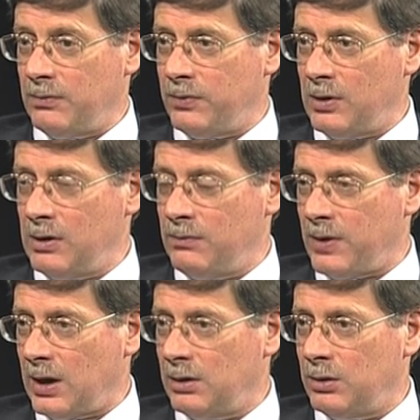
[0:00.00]
They're very
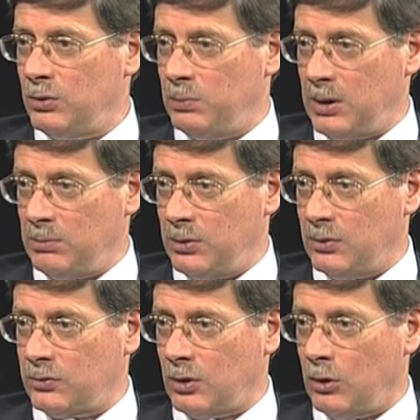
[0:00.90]
valued
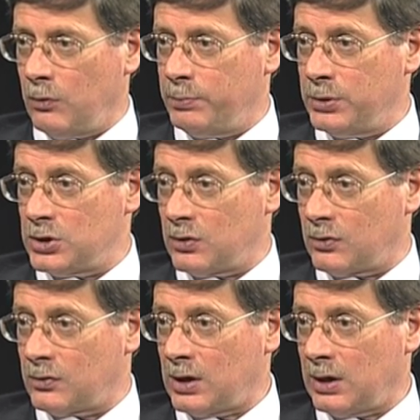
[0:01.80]
members of British
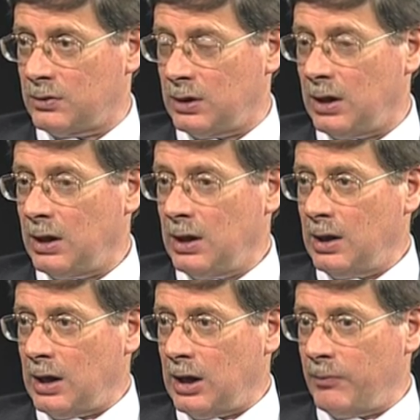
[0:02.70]
society.
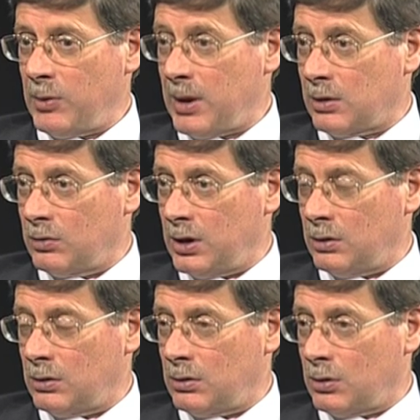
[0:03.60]
They make a
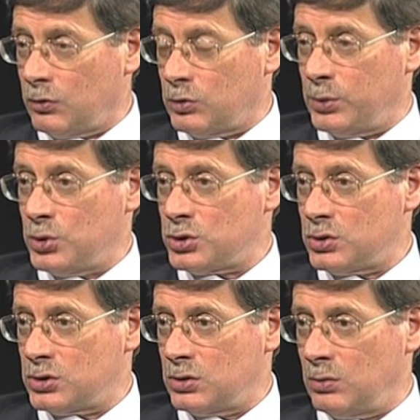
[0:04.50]
great
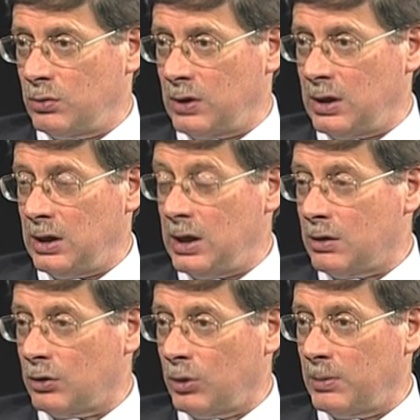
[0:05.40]
contribution to the
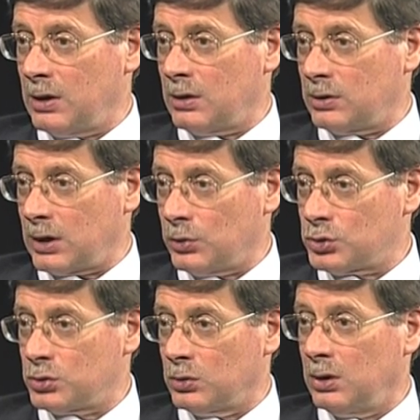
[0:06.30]
economic and
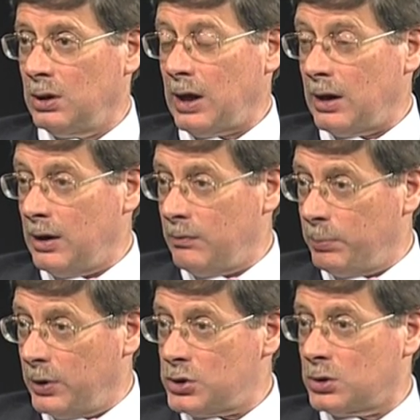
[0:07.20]
cultural and even
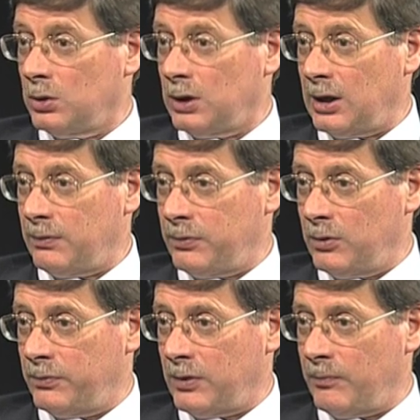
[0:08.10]
political life
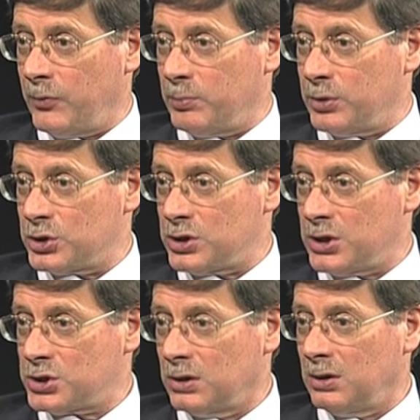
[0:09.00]
of the British
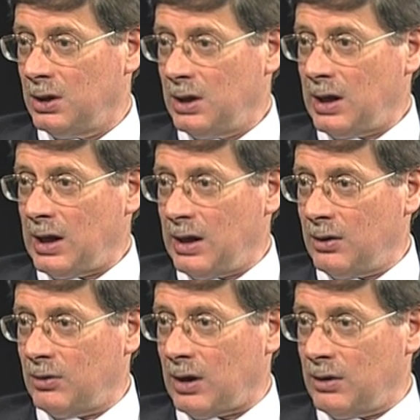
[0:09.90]
nation.
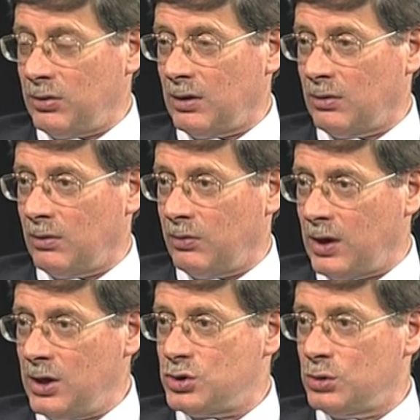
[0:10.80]
And I think that
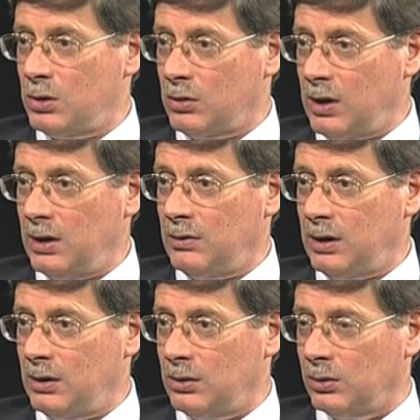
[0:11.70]
they do a great
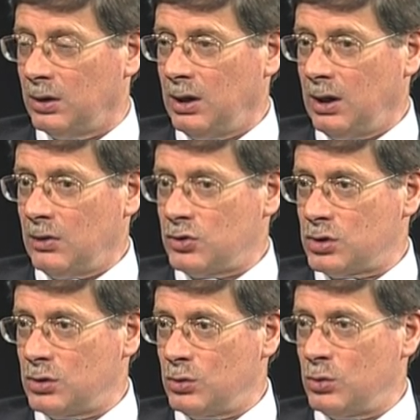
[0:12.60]
deal
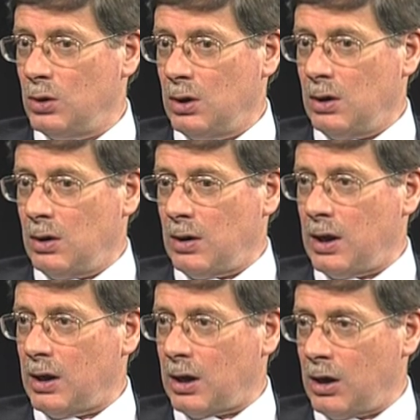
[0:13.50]
to
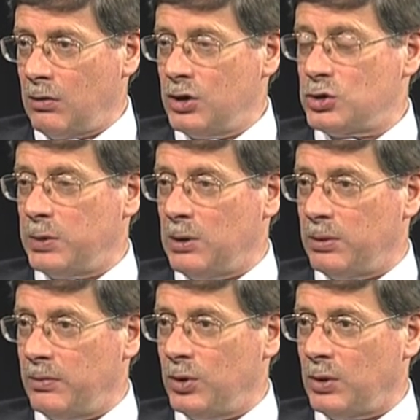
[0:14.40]
encourage
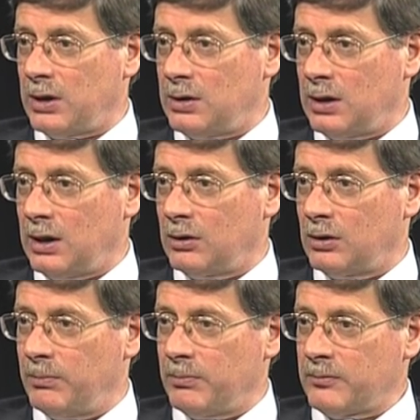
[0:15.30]
people in the United
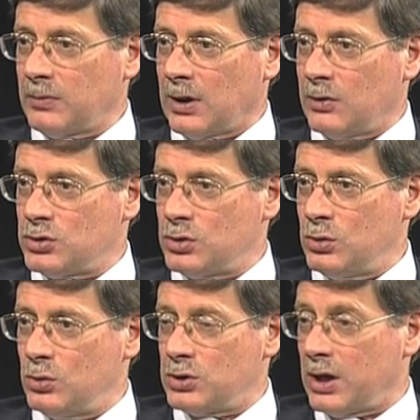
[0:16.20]
Kingdom
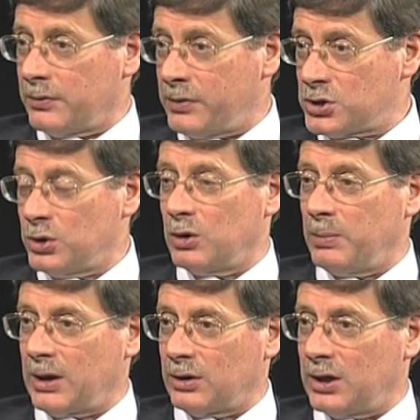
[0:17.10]
to take a fresh look at
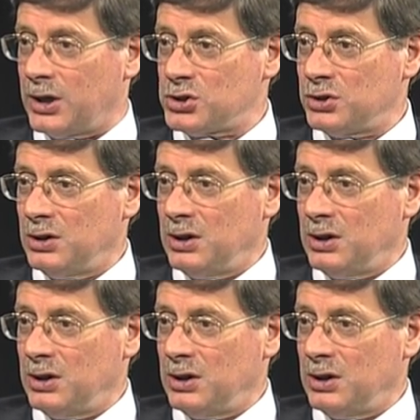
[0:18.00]
Bangladesh